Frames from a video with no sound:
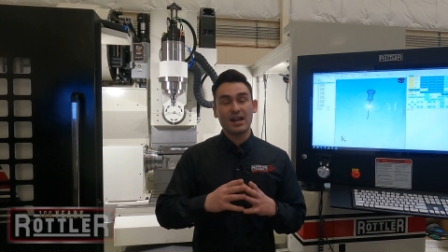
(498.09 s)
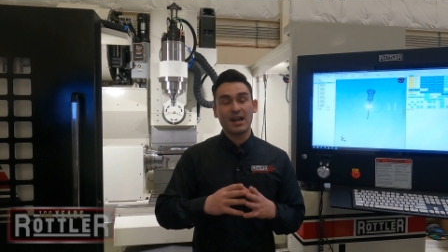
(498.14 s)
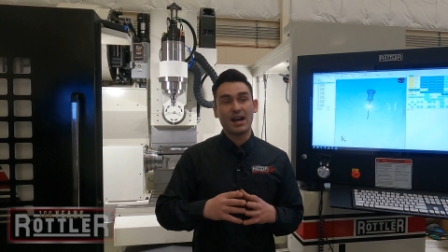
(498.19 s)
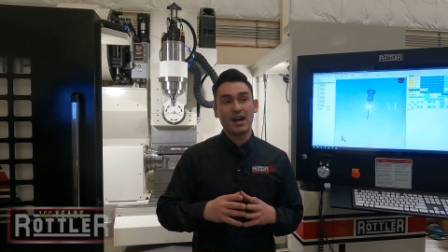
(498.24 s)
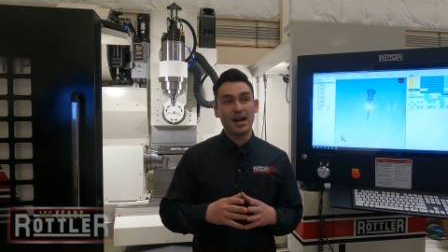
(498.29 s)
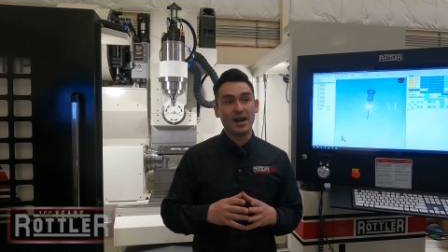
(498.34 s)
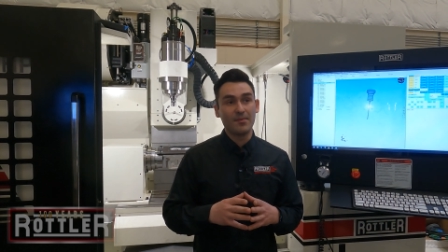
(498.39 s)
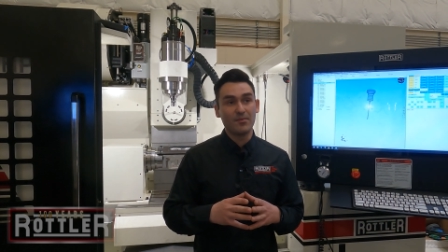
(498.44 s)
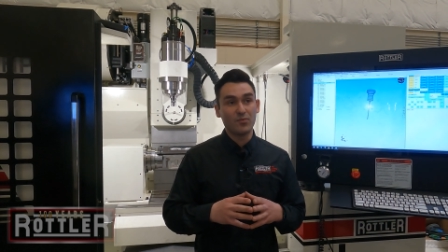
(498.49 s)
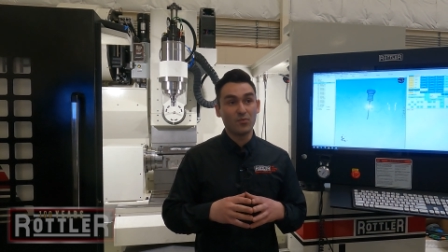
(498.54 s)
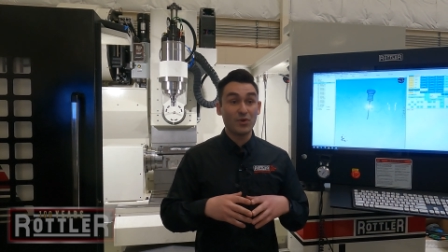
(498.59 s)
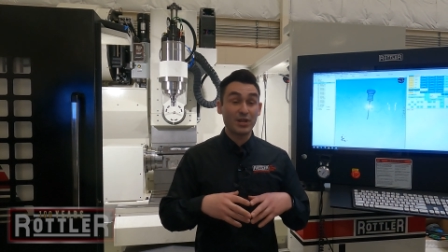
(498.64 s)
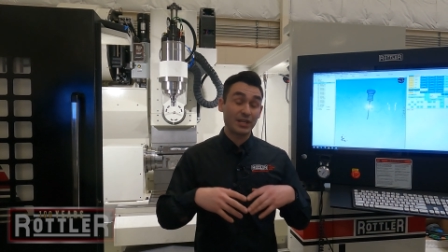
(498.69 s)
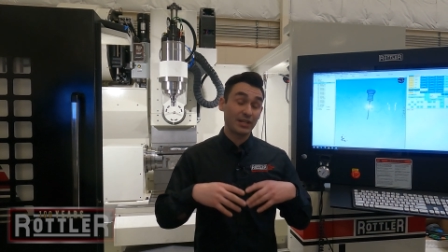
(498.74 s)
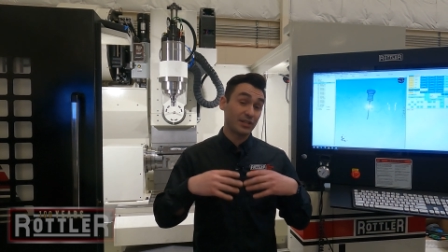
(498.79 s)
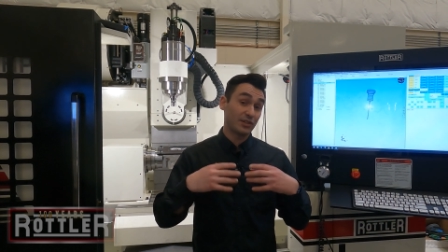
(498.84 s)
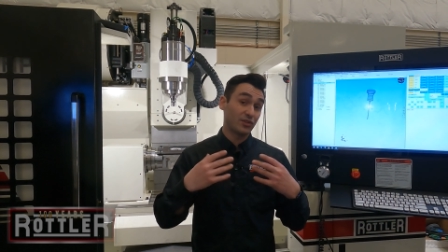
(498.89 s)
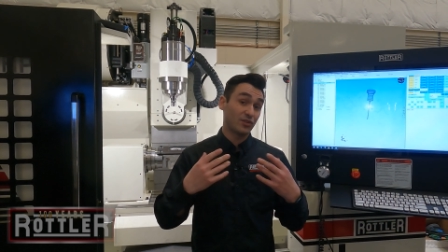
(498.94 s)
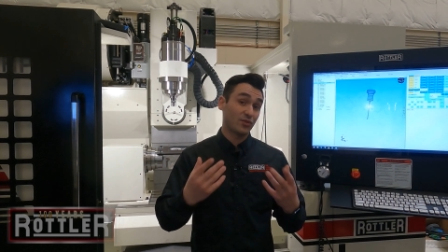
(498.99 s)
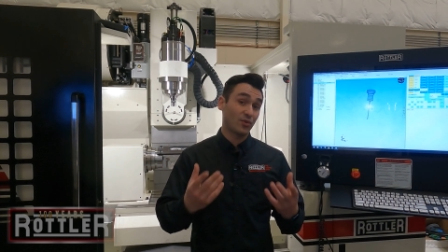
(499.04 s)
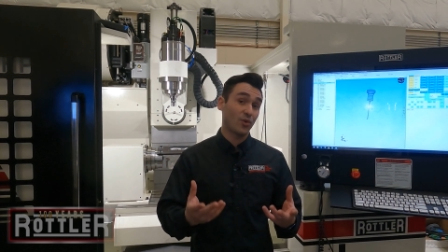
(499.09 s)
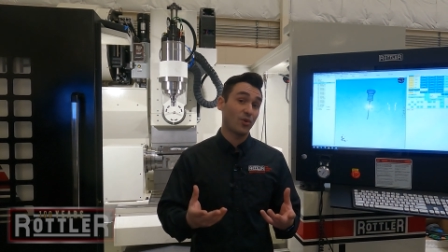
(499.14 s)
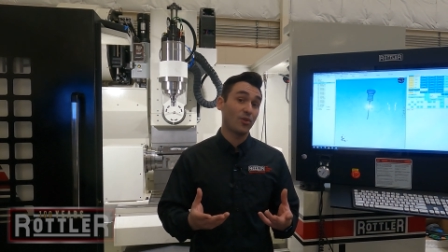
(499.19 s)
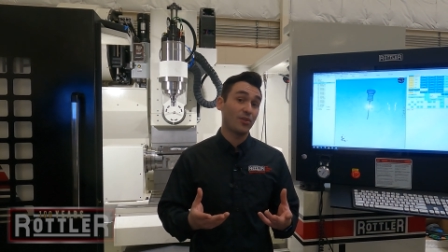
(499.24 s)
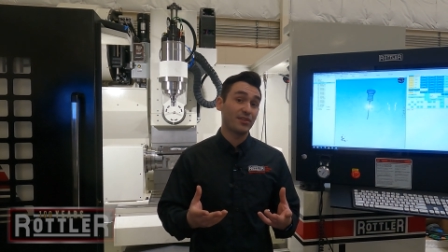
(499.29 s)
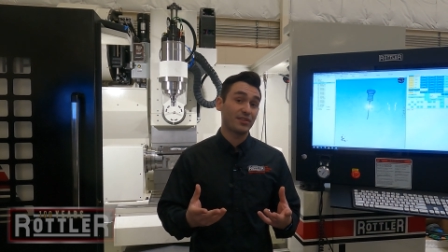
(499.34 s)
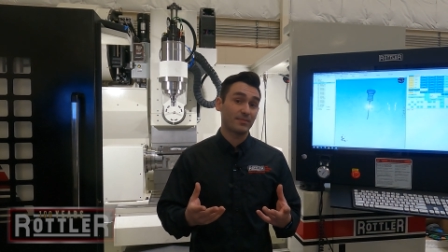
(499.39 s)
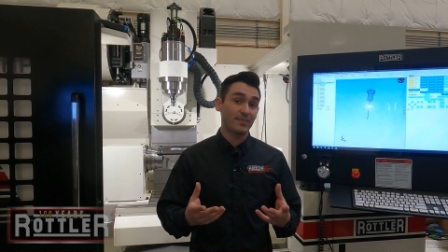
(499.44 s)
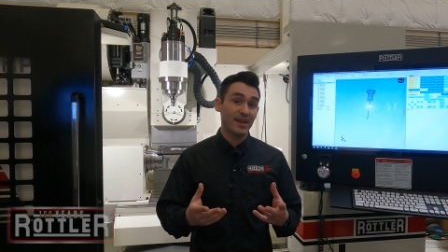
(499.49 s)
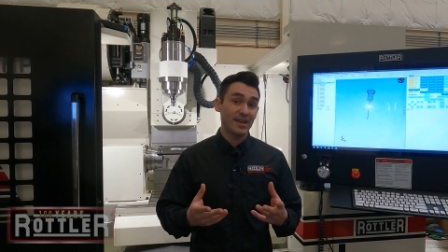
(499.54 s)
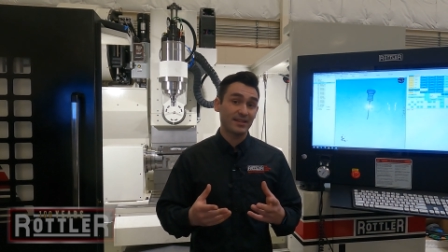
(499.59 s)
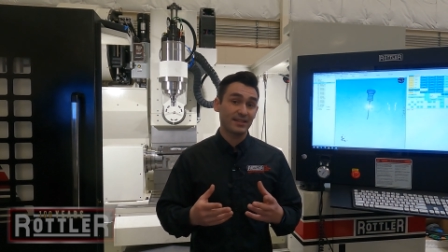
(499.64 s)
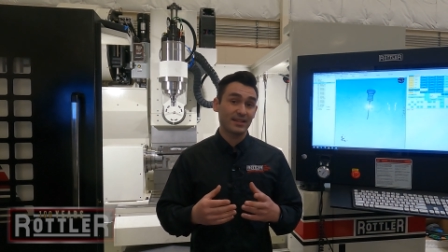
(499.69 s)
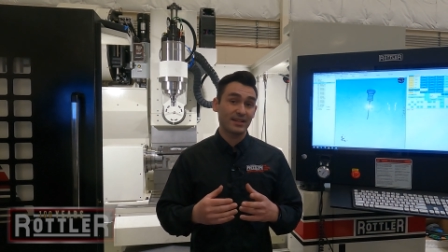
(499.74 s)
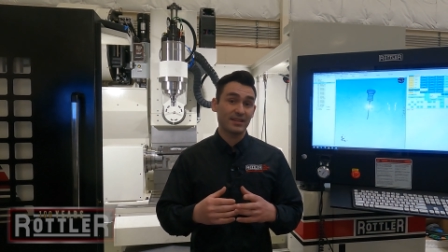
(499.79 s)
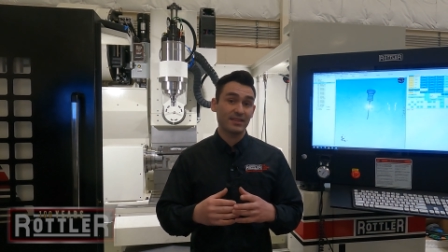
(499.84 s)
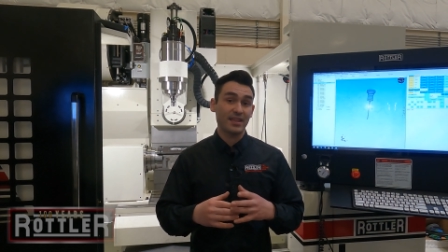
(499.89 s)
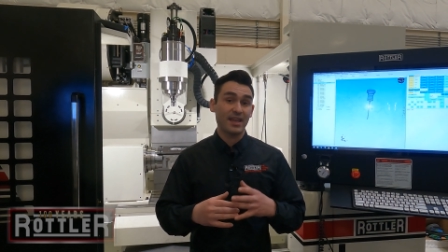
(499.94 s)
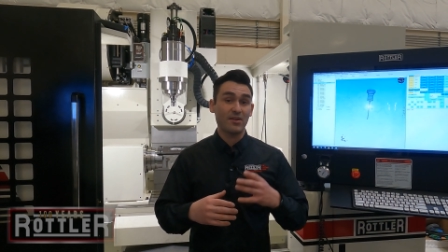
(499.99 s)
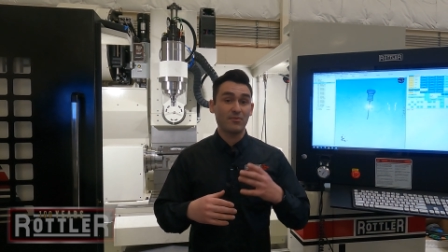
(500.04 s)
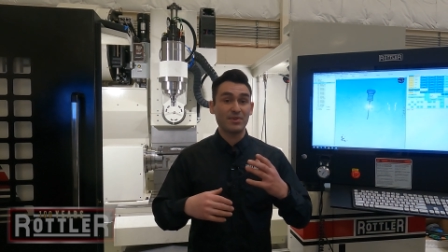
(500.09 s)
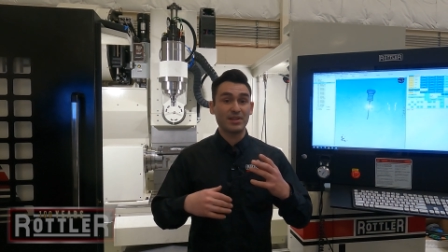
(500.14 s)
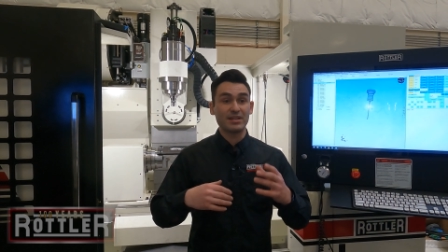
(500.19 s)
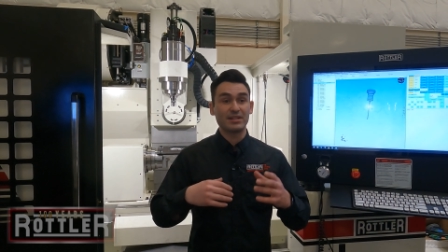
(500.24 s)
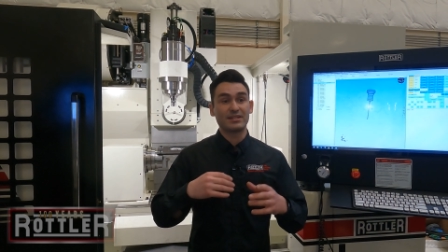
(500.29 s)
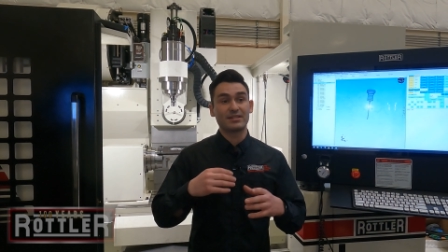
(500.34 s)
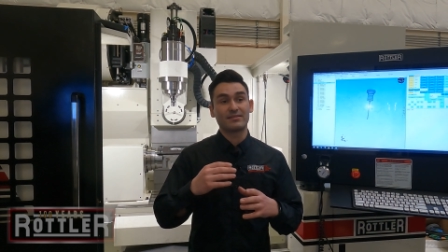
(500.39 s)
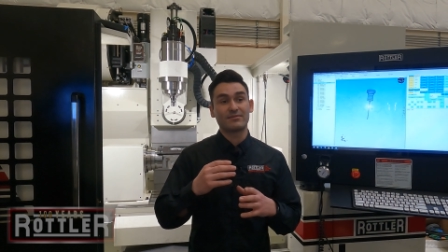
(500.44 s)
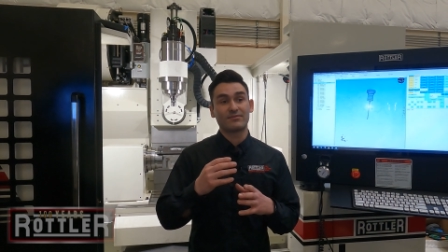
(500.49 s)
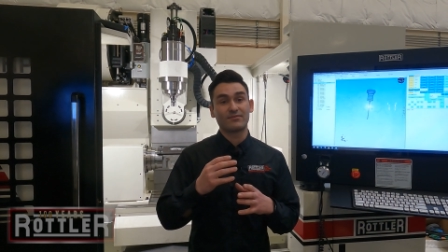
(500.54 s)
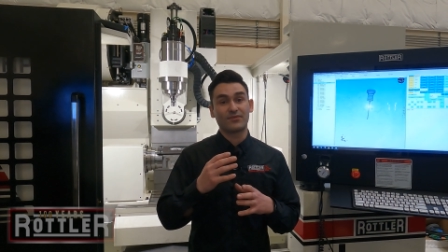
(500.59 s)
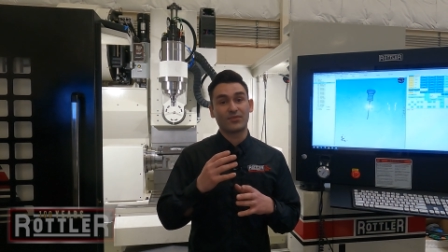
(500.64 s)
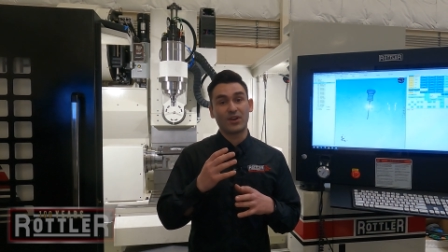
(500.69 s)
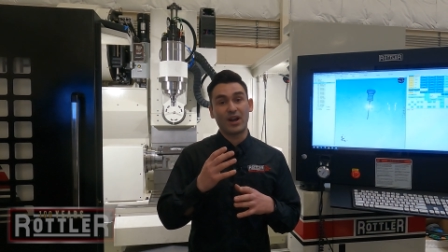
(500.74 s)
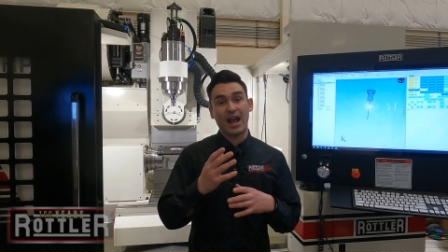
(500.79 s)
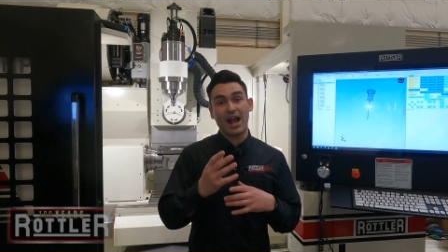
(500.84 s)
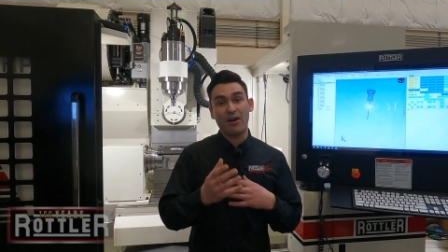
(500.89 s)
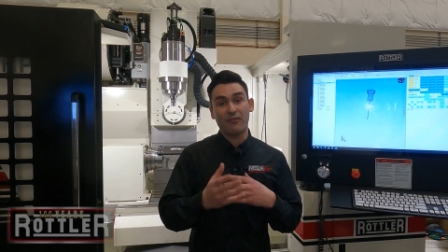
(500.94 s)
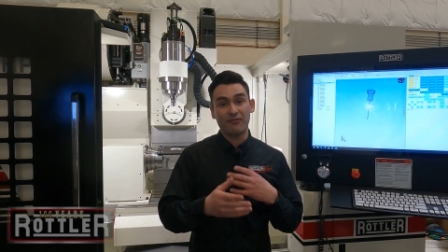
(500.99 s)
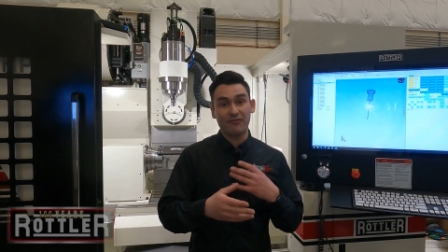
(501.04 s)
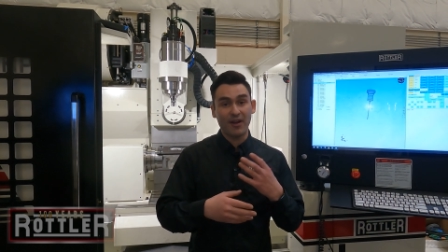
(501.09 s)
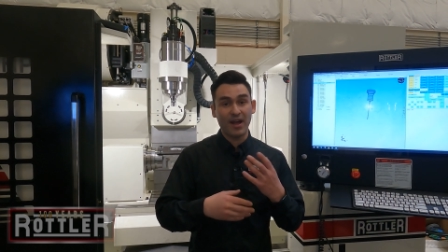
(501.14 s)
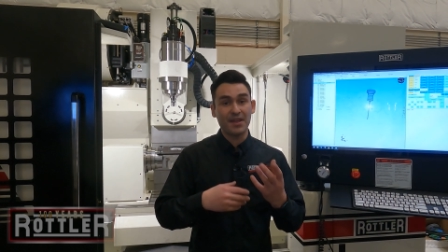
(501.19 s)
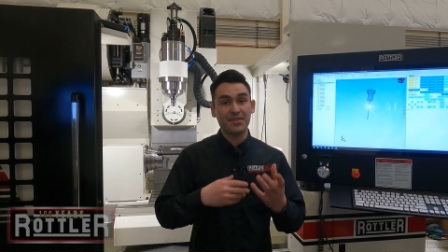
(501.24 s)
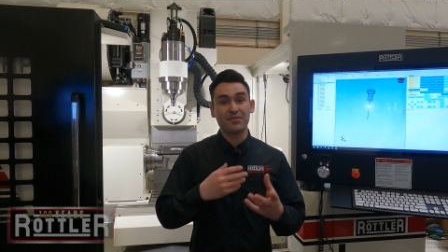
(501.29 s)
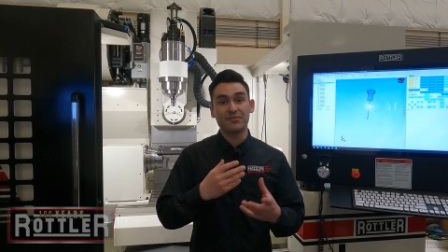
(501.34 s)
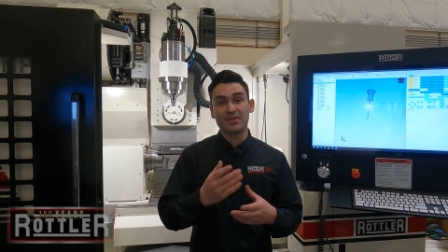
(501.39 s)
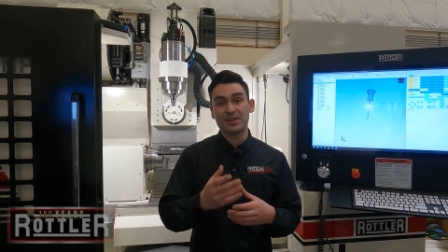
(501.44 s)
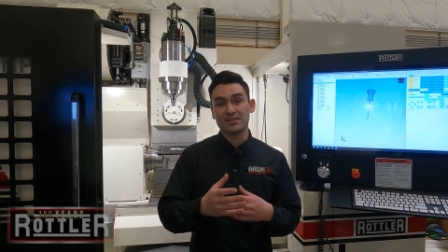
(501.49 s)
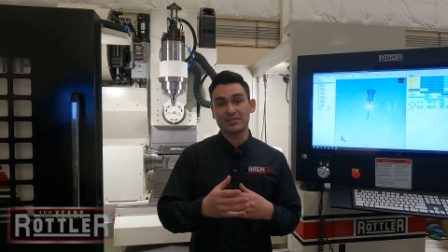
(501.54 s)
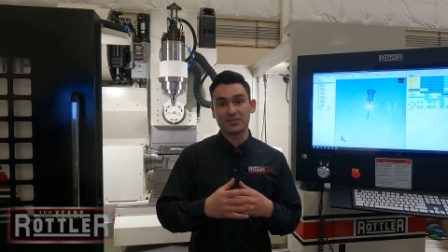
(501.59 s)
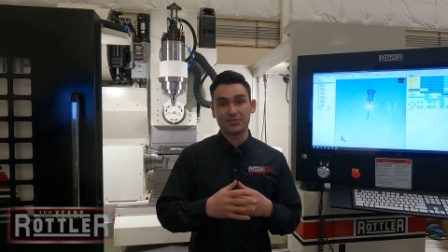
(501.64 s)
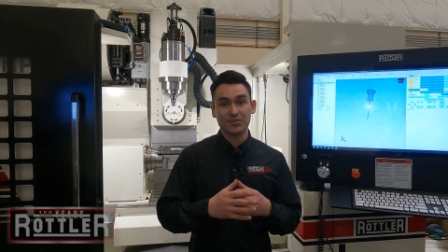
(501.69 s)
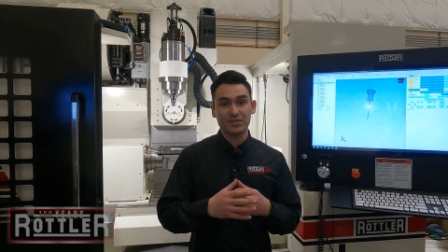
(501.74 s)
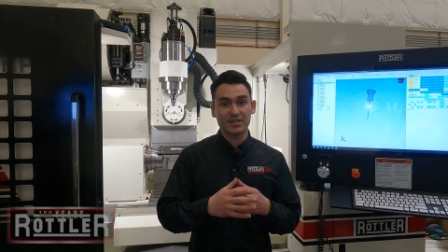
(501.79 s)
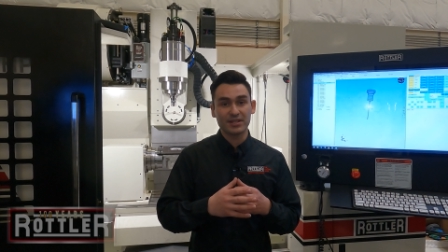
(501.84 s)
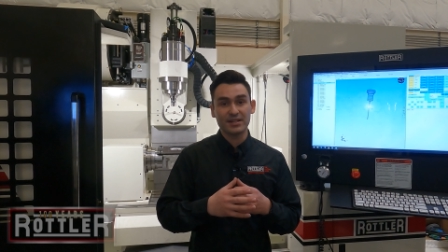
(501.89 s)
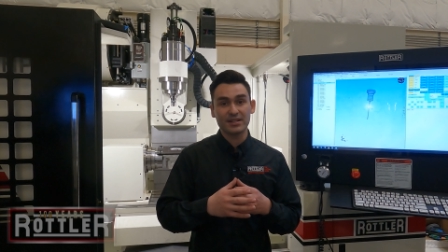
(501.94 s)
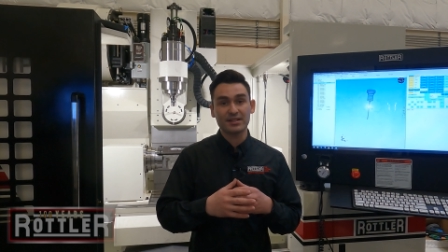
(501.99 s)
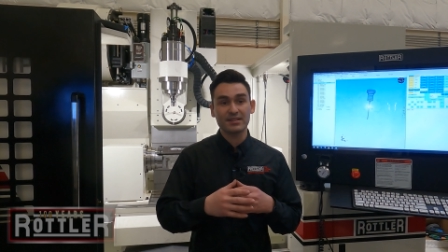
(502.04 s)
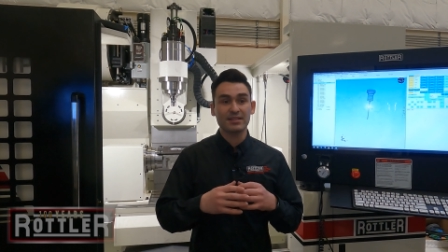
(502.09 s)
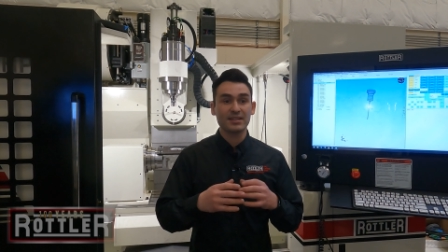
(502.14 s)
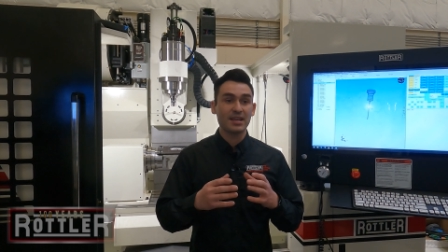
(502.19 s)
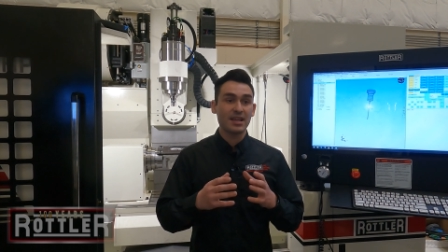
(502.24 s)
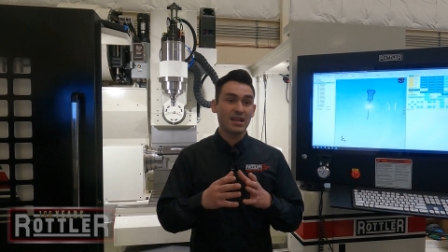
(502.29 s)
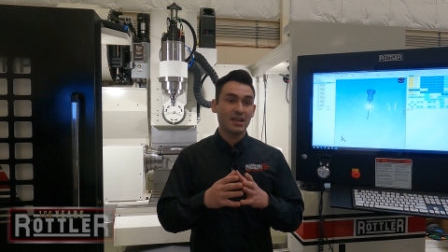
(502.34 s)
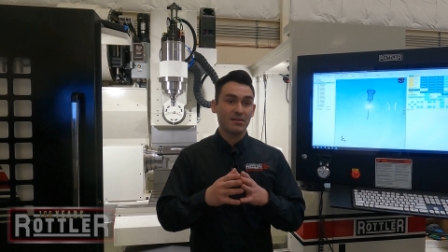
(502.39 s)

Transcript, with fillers: Um, we can control the spacing in that, we can, for how fine the resolution is,